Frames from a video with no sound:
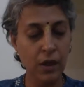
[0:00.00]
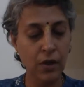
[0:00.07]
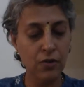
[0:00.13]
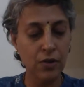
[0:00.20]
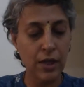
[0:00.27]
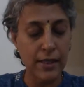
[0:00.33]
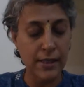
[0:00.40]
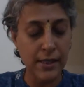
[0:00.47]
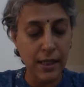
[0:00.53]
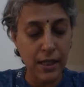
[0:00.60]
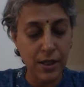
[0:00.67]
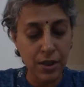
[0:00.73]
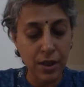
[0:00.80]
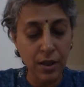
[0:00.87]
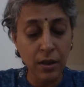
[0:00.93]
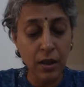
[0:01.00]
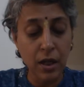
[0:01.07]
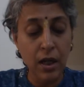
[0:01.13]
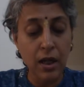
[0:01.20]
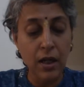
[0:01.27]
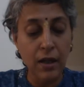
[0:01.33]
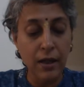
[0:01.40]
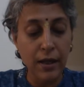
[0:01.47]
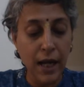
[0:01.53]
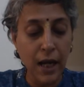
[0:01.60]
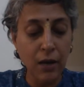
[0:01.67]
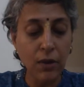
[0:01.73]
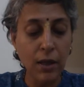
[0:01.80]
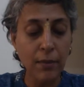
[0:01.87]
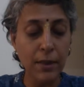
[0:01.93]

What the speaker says: Translation: now I am